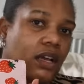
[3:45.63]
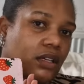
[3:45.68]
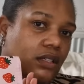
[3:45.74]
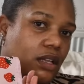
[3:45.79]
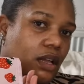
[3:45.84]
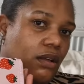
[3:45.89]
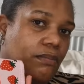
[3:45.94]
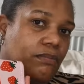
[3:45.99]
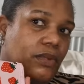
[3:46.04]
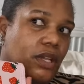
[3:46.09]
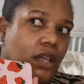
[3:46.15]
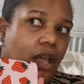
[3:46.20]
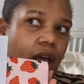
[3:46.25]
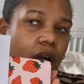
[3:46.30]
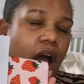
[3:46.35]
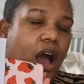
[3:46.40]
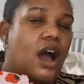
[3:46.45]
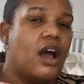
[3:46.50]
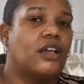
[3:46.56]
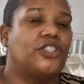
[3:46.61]
because
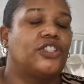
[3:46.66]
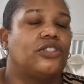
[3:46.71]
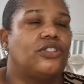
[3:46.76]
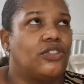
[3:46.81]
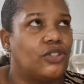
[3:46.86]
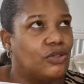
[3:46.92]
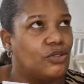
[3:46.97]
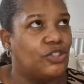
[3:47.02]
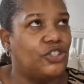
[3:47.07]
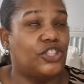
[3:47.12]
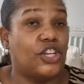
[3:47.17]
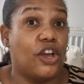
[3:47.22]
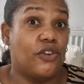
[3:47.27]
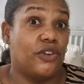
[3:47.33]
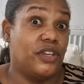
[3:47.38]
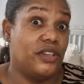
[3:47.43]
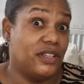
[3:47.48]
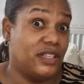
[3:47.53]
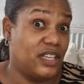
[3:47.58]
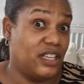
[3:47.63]
I do show
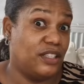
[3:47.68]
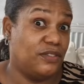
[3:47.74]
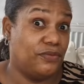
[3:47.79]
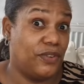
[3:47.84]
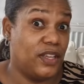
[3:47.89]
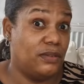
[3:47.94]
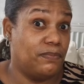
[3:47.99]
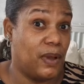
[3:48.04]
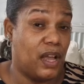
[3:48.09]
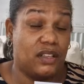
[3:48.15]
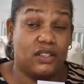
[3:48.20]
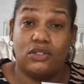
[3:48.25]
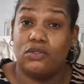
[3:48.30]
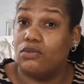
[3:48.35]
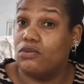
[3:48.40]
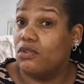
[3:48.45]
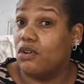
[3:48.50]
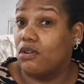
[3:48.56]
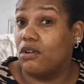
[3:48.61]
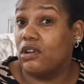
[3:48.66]
you these things, but I do
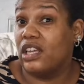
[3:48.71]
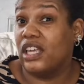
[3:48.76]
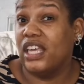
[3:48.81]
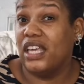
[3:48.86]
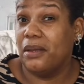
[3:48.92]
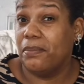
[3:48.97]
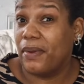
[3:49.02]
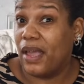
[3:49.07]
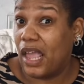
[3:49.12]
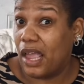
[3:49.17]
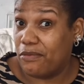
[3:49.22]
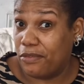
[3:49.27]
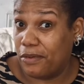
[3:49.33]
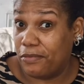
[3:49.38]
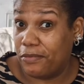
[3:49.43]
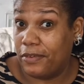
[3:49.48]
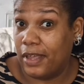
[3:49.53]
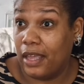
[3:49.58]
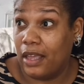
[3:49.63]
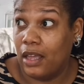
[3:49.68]
not keep
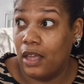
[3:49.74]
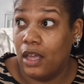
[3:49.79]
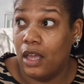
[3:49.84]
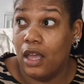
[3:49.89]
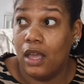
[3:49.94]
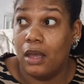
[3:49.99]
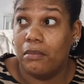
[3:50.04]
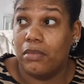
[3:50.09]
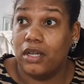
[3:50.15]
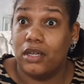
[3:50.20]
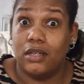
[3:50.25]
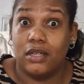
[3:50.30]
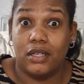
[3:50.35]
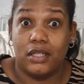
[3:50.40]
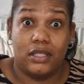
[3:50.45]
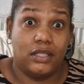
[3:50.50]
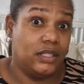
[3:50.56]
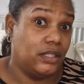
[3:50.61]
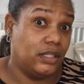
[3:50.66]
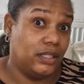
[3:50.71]
everything,
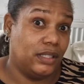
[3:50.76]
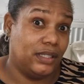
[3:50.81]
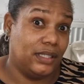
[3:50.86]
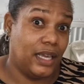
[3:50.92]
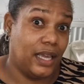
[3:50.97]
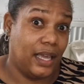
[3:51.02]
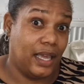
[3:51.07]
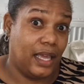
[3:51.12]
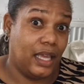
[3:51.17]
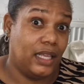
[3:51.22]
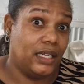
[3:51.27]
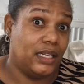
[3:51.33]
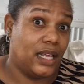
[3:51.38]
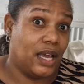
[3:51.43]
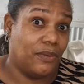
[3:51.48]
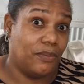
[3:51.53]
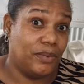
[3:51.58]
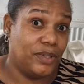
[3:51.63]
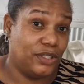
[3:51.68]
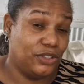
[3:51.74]
because yeah,
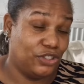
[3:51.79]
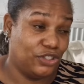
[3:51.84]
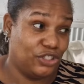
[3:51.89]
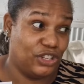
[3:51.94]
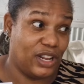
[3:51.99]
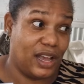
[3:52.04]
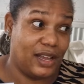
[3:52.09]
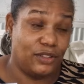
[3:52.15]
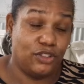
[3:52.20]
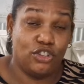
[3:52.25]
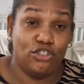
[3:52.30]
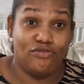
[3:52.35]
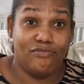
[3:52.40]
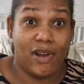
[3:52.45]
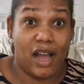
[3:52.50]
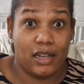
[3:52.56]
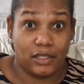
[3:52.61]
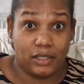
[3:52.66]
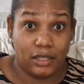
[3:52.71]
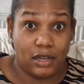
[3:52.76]
that would be just like too
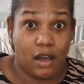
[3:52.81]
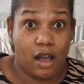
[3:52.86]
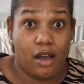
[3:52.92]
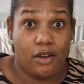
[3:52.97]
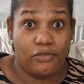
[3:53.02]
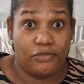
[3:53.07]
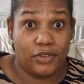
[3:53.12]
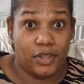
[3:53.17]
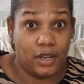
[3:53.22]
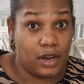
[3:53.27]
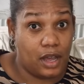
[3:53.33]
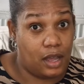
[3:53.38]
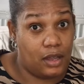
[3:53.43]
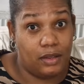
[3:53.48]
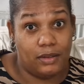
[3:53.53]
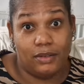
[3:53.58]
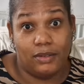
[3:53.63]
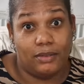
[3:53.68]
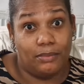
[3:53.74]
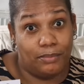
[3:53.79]
much stuff, you
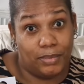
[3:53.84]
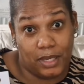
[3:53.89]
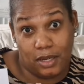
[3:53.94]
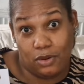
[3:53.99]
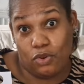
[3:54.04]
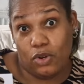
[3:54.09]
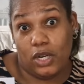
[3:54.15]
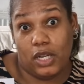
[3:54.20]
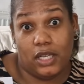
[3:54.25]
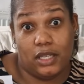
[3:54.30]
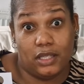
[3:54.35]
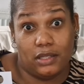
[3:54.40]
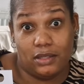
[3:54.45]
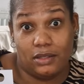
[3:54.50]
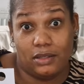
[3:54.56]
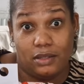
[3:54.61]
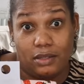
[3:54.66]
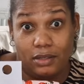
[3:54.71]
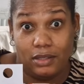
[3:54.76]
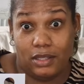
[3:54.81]
know, being
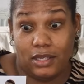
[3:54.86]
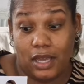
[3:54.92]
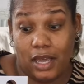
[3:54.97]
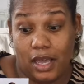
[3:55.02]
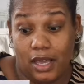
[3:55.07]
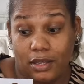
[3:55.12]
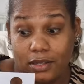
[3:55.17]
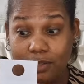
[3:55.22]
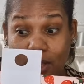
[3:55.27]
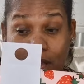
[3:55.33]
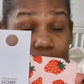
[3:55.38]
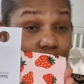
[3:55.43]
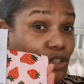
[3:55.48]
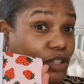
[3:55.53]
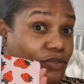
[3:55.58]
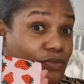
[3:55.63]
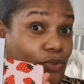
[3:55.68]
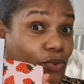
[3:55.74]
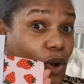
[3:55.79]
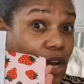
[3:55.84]
honest. Yeah, so I
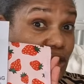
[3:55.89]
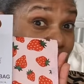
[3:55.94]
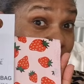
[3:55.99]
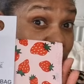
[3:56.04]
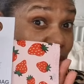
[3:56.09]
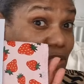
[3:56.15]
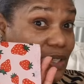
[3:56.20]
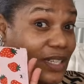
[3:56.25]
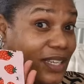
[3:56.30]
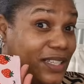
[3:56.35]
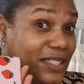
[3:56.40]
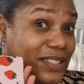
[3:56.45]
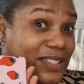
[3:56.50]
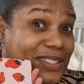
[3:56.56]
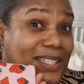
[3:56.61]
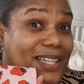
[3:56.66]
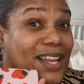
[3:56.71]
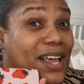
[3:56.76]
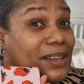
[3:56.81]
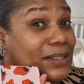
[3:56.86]
just thought I'd show you
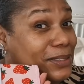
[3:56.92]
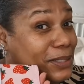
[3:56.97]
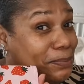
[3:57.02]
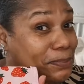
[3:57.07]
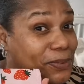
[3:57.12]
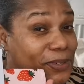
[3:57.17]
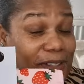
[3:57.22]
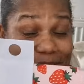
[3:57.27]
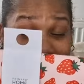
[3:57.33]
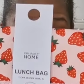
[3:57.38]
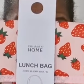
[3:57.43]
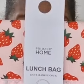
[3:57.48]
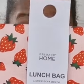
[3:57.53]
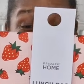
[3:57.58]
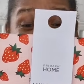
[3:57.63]
this lunch box